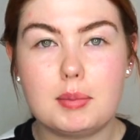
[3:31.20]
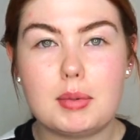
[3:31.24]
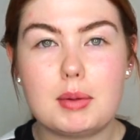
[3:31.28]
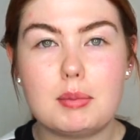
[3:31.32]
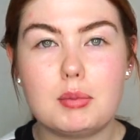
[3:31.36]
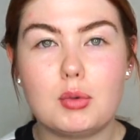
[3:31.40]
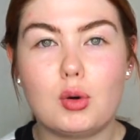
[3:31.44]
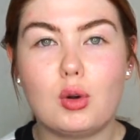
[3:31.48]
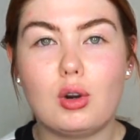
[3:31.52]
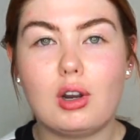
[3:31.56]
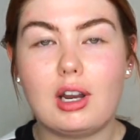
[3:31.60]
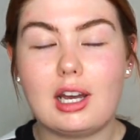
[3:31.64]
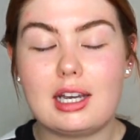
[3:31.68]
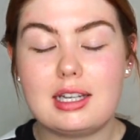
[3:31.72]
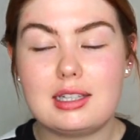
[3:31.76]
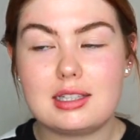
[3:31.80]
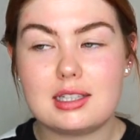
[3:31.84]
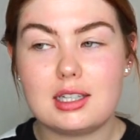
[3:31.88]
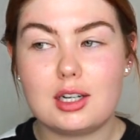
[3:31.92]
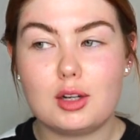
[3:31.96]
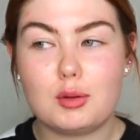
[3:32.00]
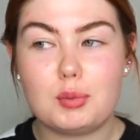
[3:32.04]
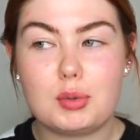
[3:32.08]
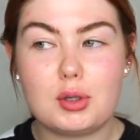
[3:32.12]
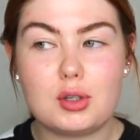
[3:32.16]
more lighter
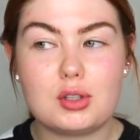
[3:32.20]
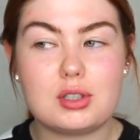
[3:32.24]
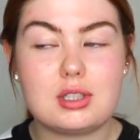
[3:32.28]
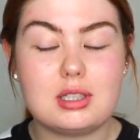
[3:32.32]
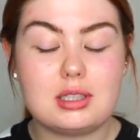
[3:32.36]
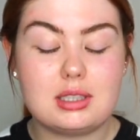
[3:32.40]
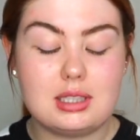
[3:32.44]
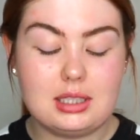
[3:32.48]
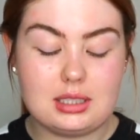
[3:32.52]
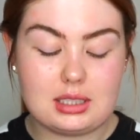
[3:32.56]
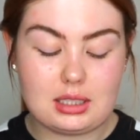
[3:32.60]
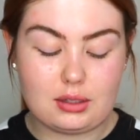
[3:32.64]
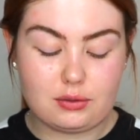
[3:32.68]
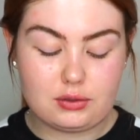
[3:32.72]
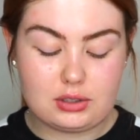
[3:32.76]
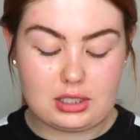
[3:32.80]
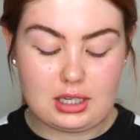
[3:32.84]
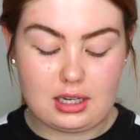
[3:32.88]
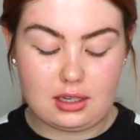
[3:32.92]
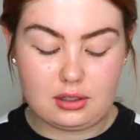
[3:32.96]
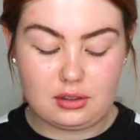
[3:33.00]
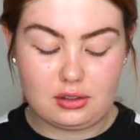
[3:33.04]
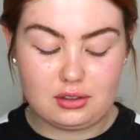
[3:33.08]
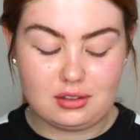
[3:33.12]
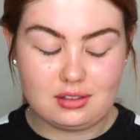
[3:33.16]
now because it did have
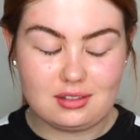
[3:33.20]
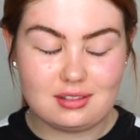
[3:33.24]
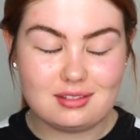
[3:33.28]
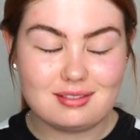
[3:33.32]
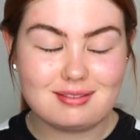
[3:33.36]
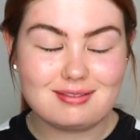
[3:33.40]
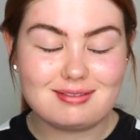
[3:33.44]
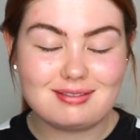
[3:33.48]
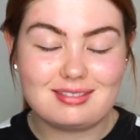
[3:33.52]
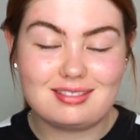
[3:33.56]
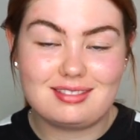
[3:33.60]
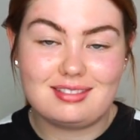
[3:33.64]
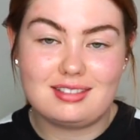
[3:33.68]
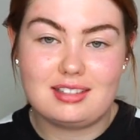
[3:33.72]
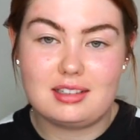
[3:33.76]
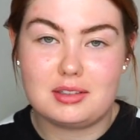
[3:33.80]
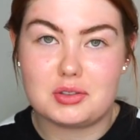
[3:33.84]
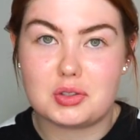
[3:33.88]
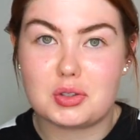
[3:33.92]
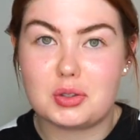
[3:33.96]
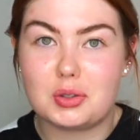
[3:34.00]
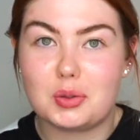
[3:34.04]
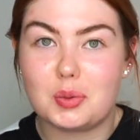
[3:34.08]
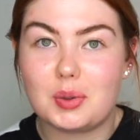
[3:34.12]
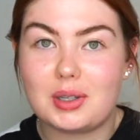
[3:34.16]
tan on, as
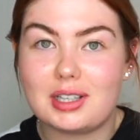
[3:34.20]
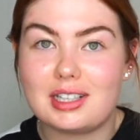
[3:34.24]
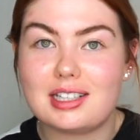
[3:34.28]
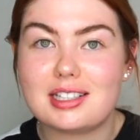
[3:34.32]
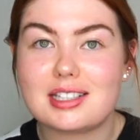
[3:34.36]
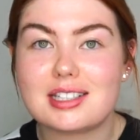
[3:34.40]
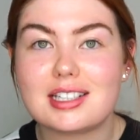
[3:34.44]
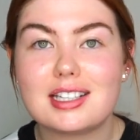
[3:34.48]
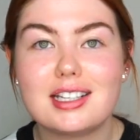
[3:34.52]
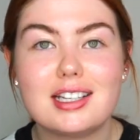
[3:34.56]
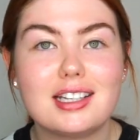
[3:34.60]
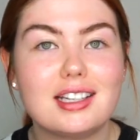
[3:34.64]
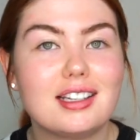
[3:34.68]
always.